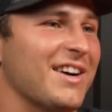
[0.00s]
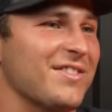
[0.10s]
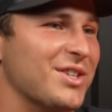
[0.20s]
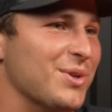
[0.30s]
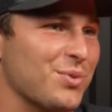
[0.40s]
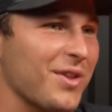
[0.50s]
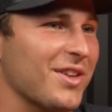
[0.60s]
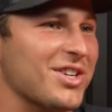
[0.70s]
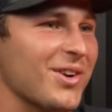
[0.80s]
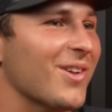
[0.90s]
She was wearing the
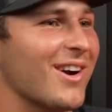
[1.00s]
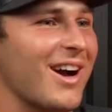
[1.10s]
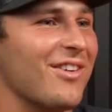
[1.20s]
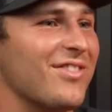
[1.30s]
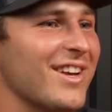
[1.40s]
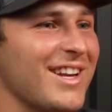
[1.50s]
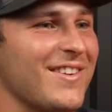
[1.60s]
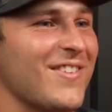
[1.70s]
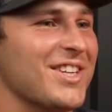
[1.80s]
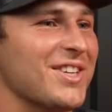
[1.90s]
cheerleader outfit
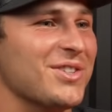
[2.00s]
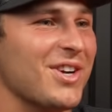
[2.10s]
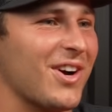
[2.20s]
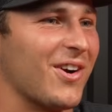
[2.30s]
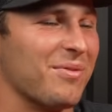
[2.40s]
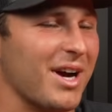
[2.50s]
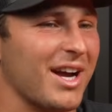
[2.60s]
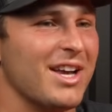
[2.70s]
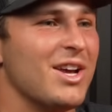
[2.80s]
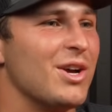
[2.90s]
when she was younger, and
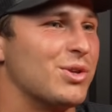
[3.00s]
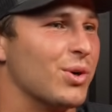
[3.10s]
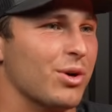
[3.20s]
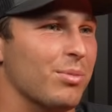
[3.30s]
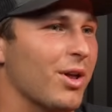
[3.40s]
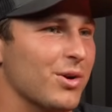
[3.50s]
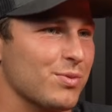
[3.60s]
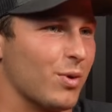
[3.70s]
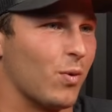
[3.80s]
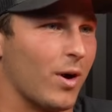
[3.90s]
my two older
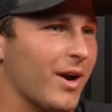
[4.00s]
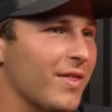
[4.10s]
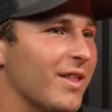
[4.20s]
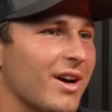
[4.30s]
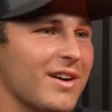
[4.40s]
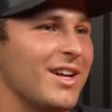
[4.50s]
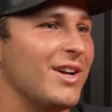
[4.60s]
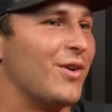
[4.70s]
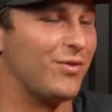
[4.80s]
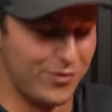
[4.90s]
brothers were wearing the
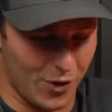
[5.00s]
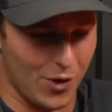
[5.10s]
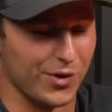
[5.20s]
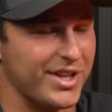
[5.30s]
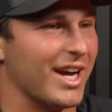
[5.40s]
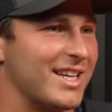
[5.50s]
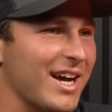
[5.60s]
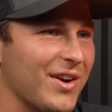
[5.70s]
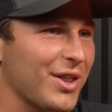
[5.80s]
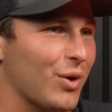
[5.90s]
full decked
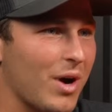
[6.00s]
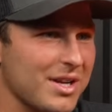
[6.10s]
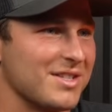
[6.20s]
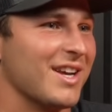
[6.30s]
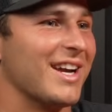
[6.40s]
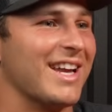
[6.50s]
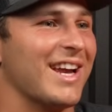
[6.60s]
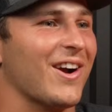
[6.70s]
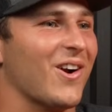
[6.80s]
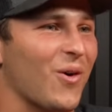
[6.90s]
out either Westlake
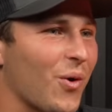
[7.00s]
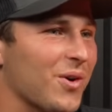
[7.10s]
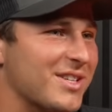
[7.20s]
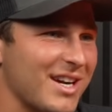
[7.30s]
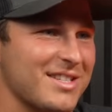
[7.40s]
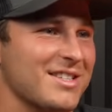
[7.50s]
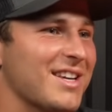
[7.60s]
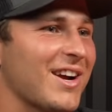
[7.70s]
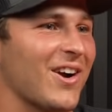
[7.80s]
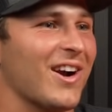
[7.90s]
gear or Texas
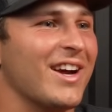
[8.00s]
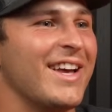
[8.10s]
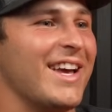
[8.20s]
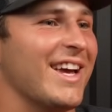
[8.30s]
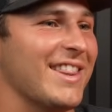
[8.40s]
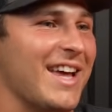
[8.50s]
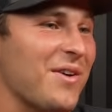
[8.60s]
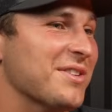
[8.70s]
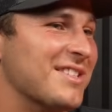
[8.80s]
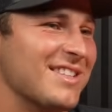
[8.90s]
gear. And that
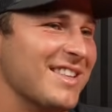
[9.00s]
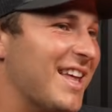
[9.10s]
was